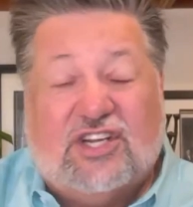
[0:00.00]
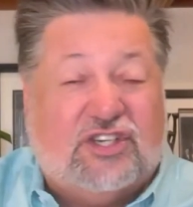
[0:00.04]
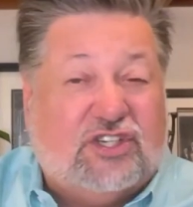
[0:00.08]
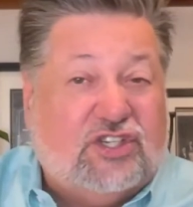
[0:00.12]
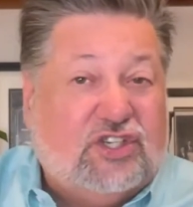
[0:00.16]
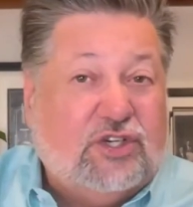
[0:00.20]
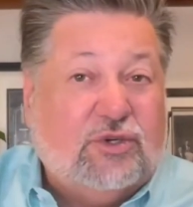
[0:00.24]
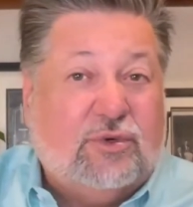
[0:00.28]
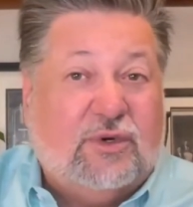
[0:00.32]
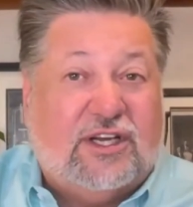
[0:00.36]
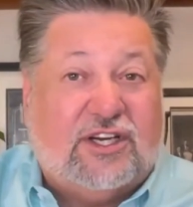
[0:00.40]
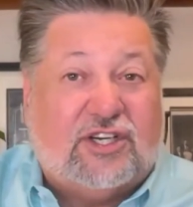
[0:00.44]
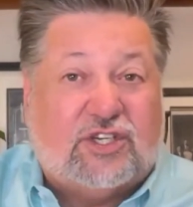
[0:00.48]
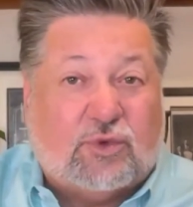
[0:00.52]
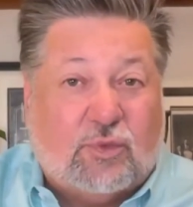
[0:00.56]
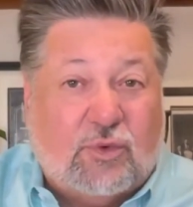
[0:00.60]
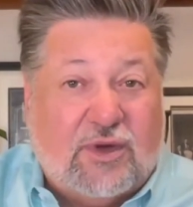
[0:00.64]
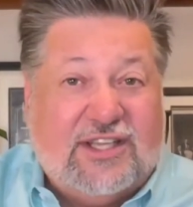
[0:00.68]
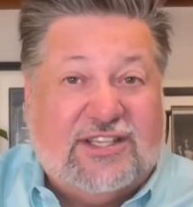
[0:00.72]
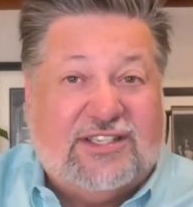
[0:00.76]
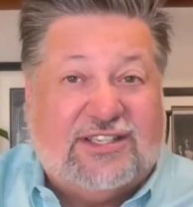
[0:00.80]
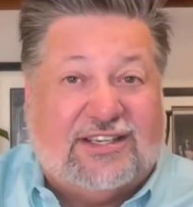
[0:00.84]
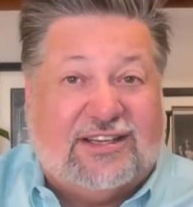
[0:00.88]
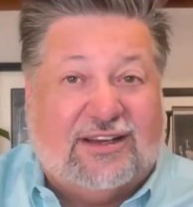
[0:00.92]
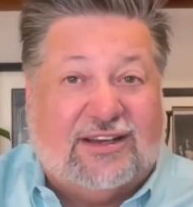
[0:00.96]
Jewish
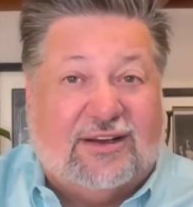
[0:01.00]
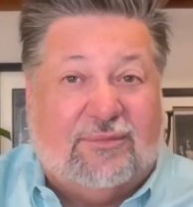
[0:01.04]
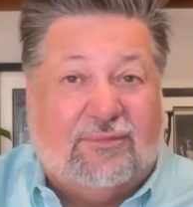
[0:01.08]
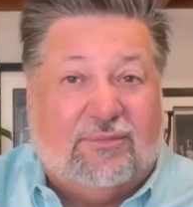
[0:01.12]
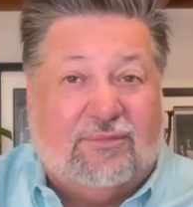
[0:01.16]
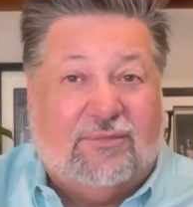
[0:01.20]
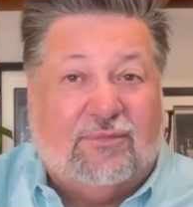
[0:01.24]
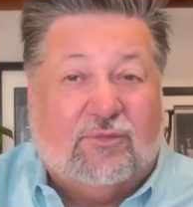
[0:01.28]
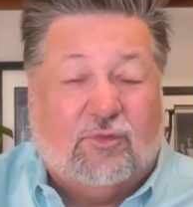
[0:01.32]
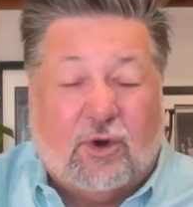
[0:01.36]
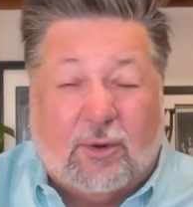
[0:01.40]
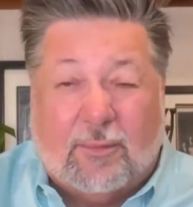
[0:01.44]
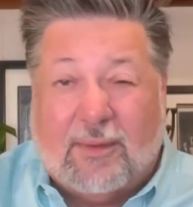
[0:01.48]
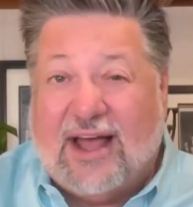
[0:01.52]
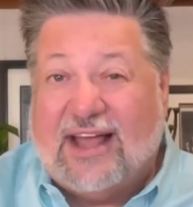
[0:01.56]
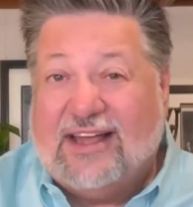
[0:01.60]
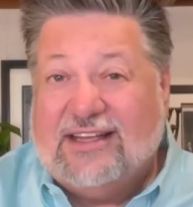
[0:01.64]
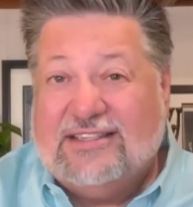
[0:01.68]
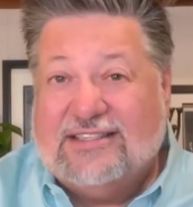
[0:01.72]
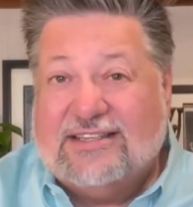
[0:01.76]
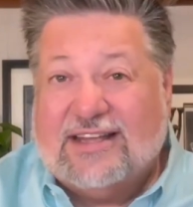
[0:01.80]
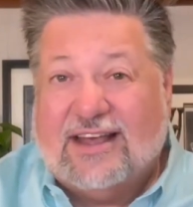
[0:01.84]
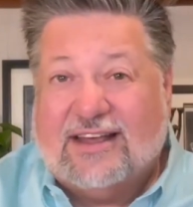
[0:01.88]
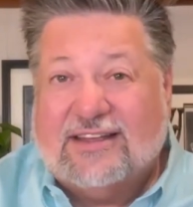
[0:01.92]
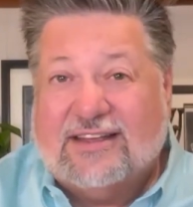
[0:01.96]
wisdom
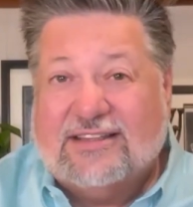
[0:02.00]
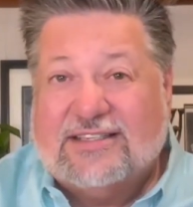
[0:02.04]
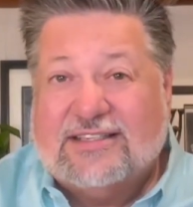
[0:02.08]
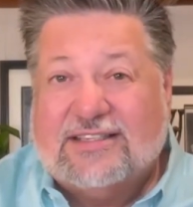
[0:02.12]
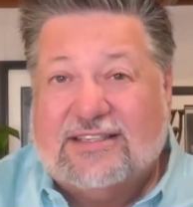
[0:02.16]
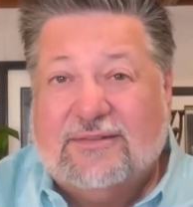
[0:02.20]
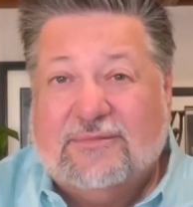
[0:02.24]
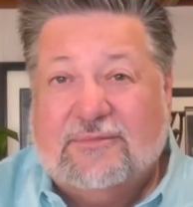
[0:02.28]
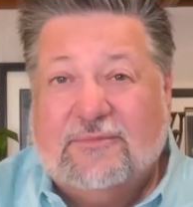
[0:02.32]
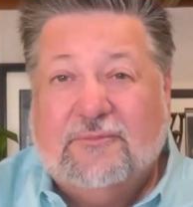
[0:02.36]
reminds us,